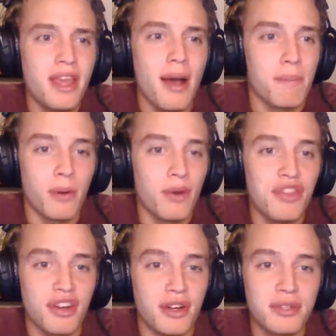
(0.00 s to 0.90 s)
Yeah, but with
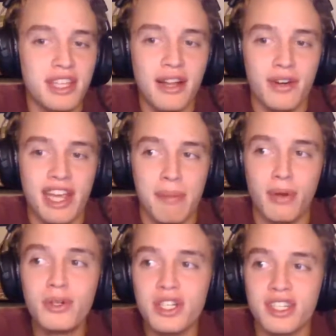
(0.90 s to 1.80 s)
the no salary cap,
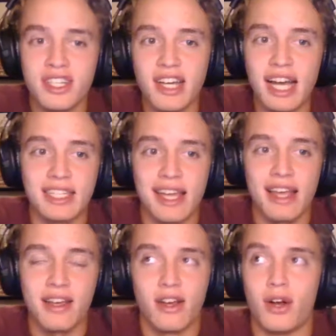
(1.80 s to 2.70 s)
who just decides
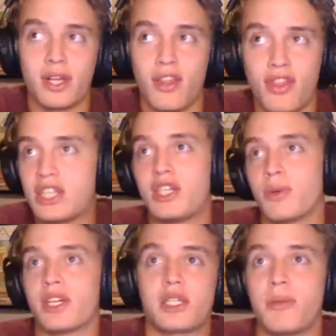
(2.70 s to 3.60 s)
like, okay, this year we're
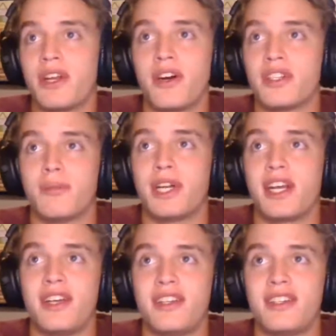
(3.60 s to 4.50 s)
gonna spend all the
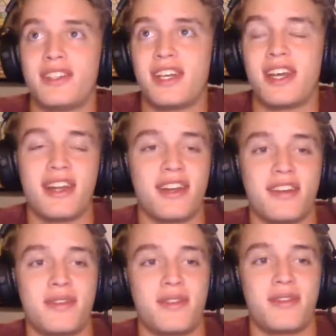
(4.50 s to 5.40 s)
money, and
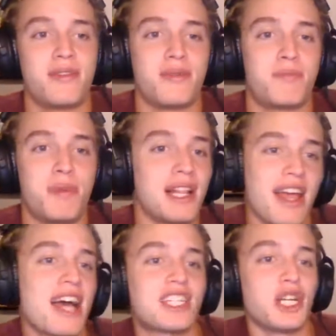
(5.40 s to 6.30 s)
well,
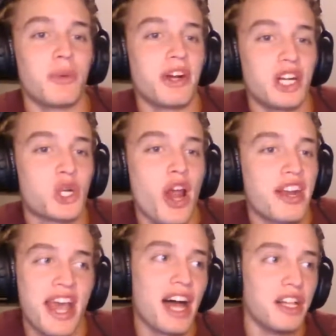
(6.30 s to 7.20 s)
last year we're gonna trade
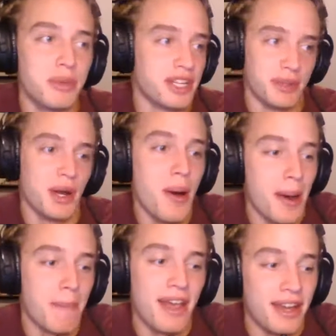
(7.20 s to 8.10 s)
Gallo because we don't want
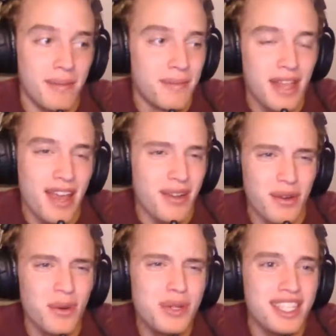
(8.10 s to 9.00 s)
to pay him. Like,
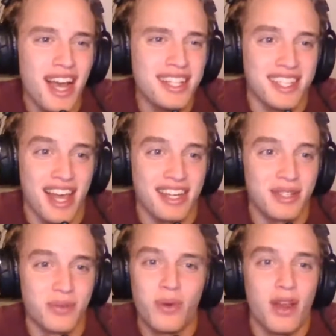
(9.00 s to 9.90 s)
who decides that
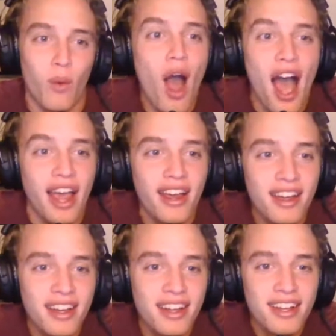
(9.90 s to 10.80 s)
and why?
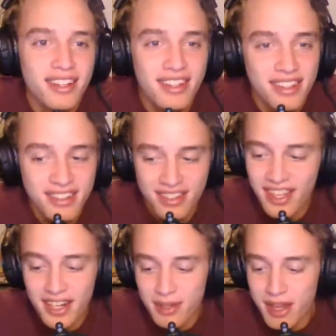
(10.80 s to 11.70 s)
It
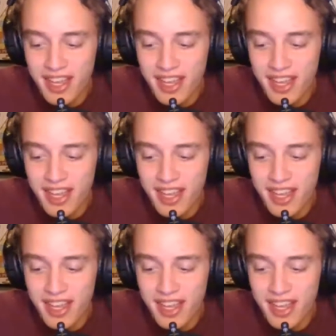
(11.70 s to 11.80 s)
doesn't make